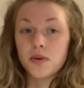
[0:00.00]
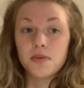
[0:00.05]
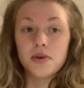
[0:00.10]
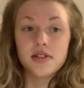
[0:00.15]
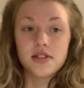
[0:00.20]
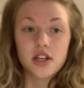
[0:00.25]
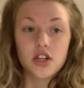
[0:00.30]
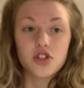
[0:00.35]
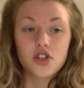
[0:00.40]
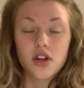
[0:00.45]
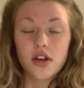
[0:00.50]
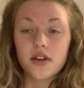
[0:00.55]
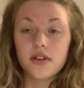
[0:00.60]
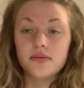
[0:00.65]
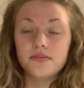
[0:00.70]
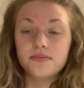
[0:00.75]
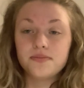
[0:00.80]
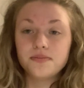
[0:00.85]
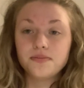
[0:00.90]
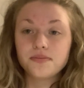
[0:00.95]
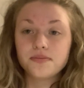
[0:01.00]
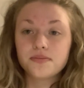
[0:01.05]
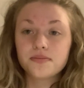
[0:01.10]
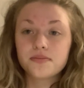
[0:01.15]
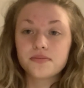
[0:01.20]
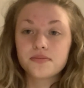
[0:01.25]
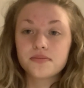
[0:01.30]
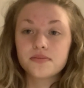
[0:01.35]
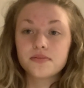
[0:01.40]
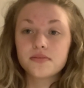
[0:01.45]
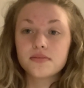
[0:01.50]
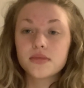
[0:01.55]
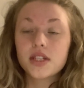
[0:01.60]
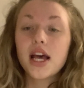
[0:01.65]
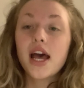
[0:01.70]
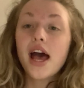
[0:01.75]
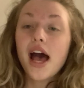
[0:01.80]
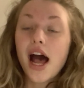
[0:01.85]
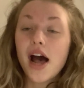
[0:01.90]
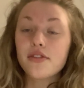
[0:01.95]
position.
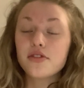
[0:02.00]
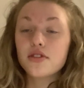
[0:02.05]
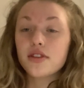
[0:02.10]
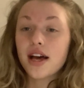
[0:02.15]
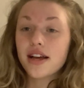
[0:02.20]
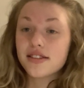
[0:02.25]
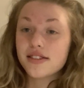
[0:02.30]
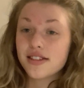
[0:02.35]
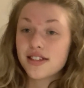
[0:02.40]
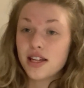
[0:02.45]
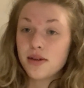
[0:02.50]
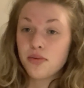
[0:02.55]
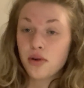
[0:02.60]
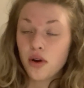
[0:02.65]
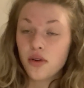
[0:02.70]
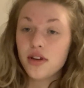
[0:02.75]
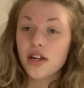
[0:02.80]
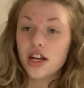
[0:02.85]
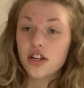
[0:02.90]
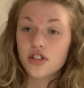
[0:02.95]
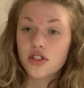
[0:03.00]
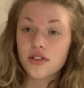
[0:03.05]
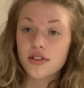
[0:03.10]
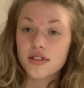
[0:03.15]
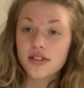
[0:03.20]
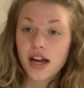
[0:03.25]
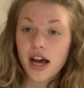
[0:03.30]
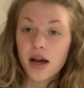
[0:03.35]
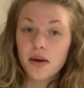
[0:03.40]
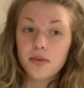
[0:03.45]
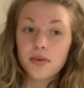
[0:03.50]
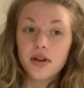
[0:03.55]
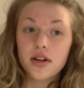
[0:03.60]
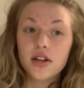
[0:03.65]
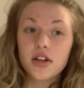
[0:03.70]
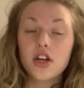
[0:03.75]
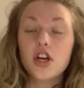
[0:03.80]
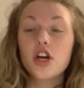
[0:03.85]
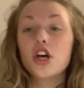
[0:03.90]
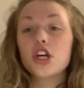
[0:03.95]
After that's the deprotonation step.
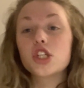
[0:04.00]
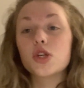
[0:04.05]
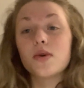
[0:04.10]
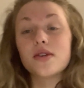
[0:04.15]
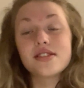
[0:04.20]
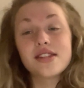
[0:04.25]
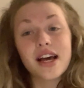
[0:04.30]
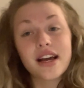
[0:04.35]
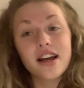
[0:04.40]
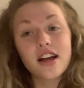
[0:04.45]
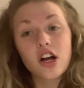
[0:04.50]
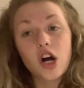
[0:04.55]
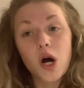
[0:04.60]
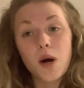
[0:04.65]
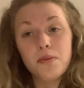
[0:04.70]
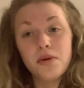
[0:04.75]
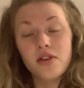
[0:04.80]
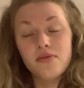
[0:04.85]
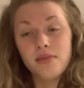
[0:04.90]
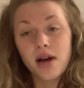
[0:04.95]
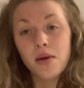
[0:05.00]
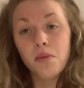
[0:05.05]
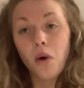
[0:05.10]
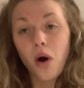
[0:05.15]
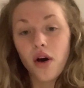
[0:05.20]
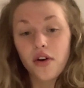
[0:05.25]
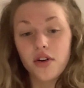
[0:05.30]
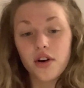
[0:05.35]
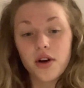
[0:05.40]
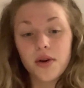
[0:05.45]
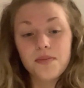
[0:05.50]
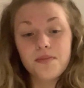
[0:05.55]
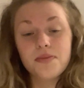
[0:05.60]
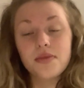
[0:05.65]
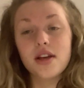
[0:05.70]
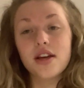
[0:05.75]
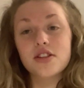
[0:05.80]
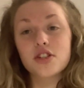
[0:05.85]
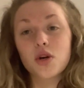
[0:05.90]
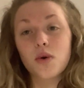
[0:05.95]
So a second copy of my water
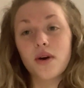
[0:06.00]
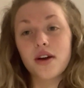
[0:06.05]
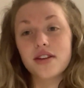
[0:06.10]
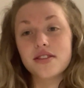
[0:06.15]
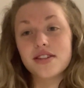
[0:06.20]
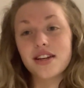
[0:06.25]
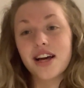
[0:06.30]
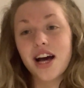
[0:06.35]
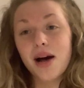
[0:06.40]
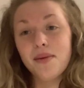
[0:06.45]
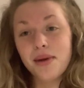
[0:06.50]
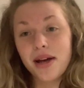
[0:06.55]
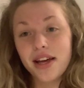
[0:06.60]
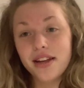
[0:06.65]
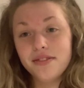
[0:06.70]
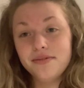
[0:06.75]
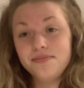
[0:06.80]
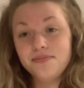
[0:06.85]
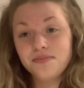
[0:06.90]
is going to come in.